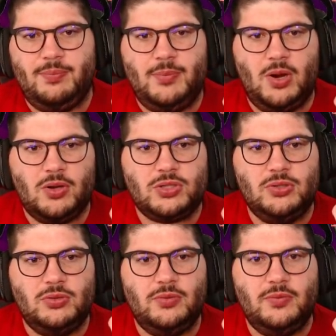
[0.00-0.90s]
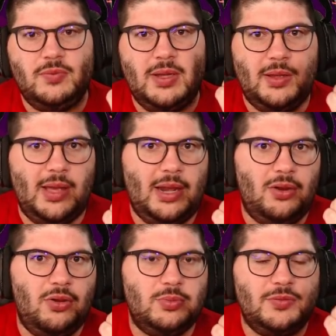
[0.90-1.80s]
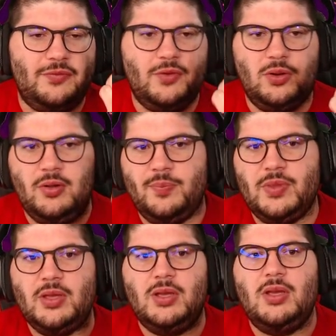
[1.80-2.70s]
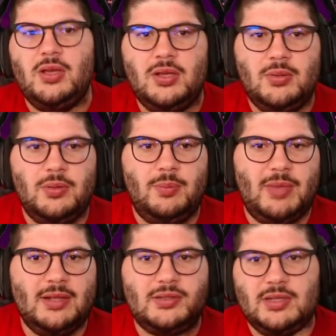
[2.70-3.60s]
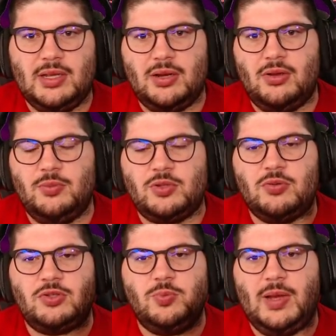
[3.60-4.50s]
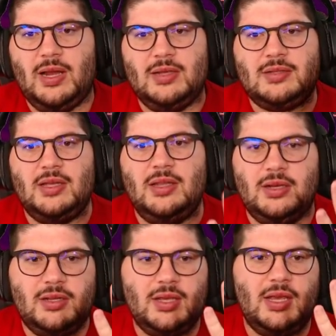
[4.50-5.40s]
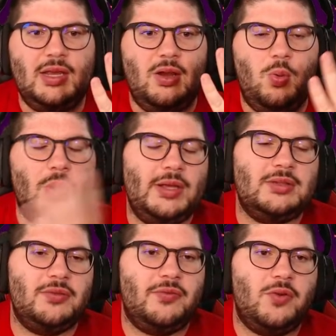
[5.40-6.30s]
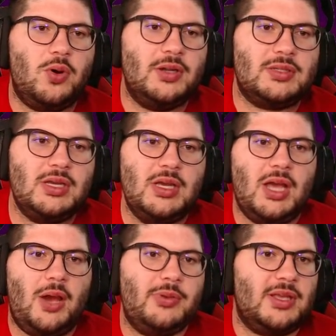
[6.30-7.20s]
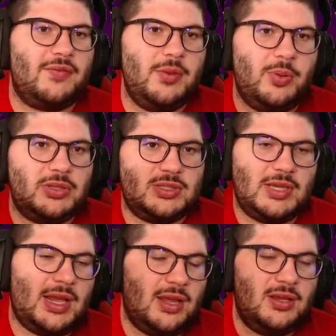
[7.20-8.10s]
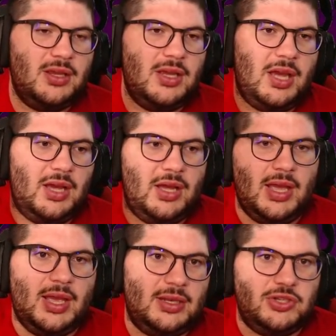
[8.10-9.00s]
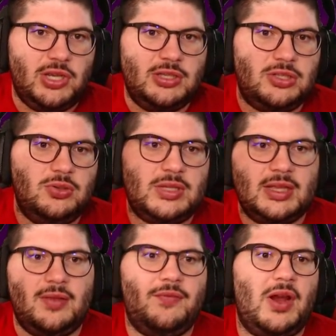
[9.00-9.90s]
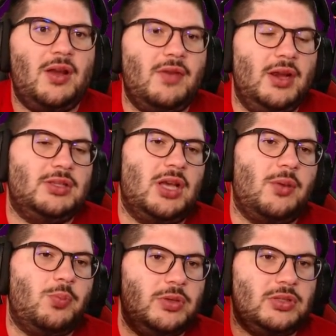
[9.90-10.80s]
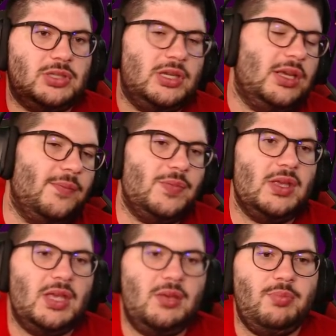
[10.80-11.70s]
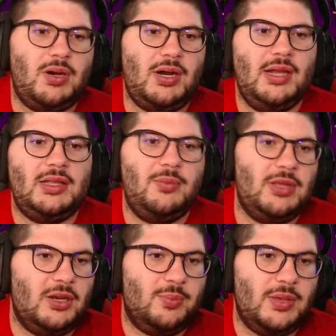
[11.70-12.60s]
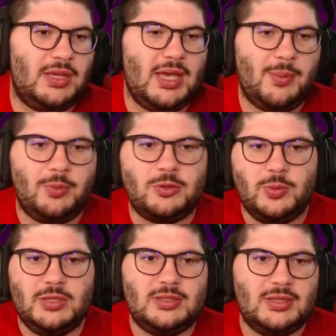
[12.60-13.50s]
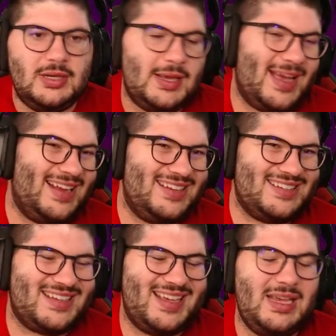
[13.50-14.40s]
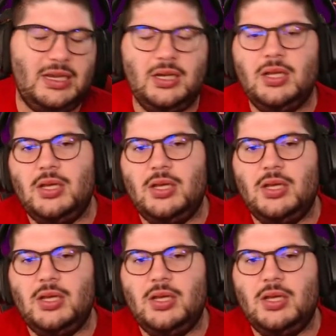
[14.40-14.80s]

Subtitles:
Arsenal at home to Fulham, Man City at home to Crystal Palace, and then Kane away to Forest. I would definitely put Salah and Jesus at the very, very top, with City in behind them, and then a big gap between City and Kane